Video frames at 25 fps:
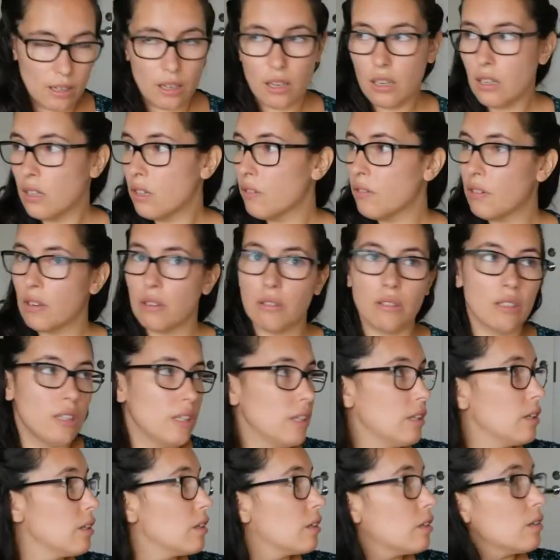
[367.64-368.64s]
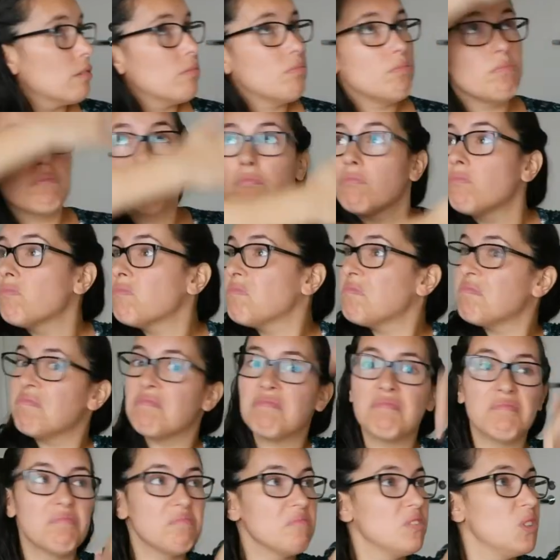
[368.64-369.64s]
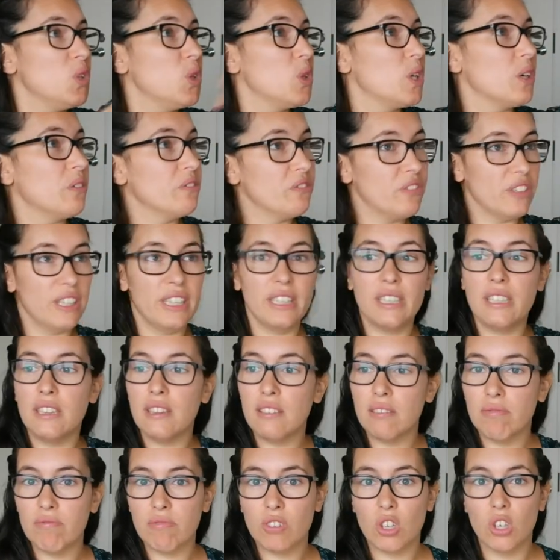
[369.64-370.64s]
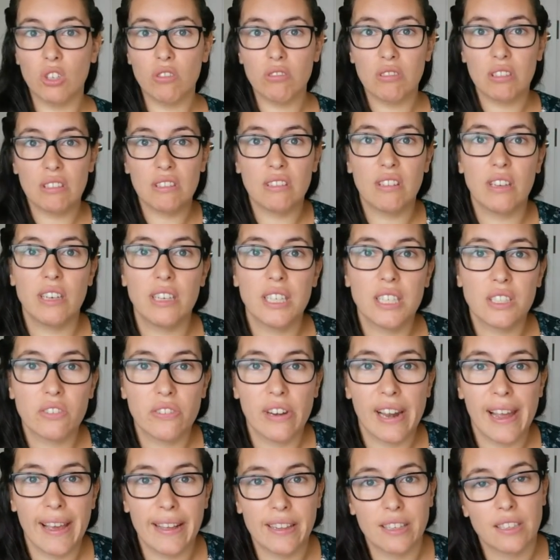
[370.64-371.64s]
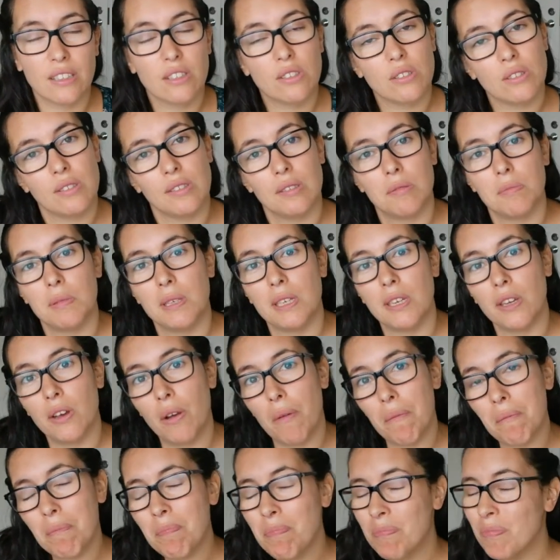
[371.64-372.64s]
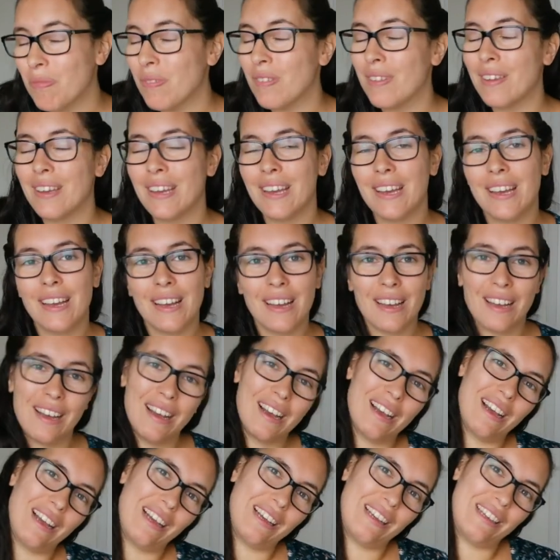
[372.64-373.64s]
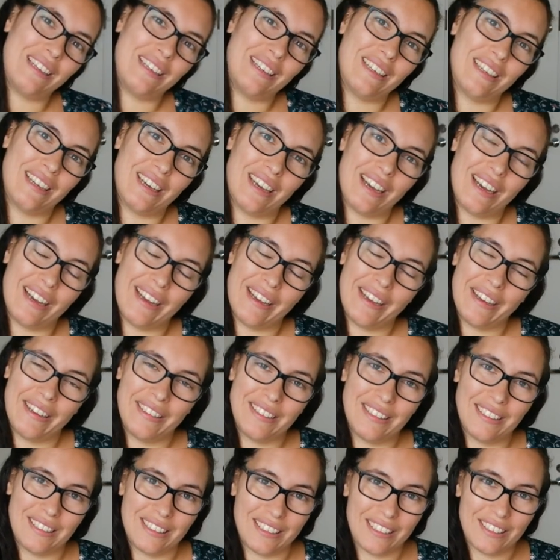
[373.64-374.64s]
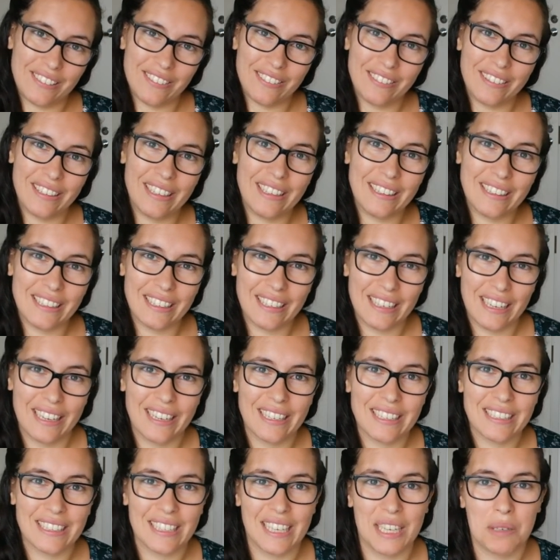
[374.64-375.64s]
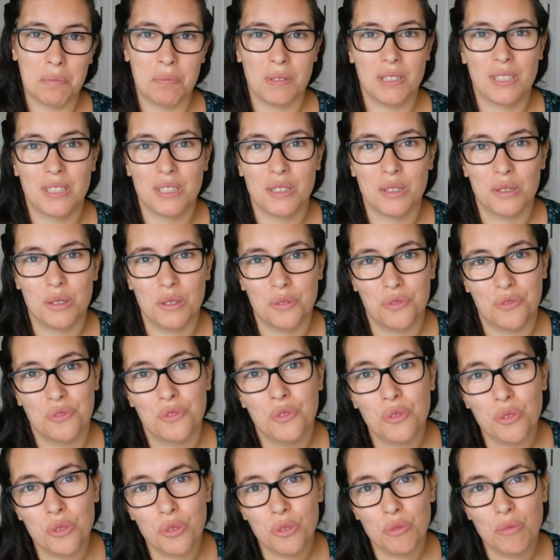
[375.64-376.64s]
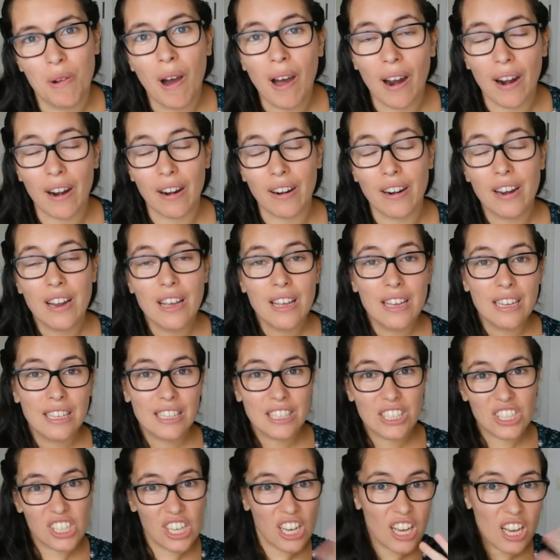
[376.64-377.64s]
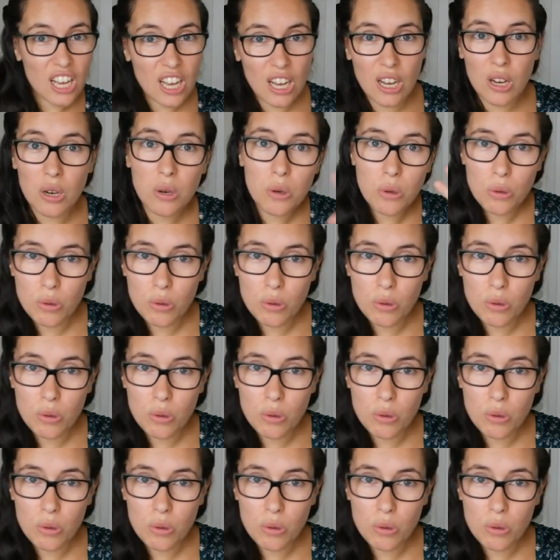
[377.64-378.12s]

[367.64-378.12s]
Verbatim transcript: And around here, you can find content that is related to this video. And I see you in the next episode of bar, Ciao!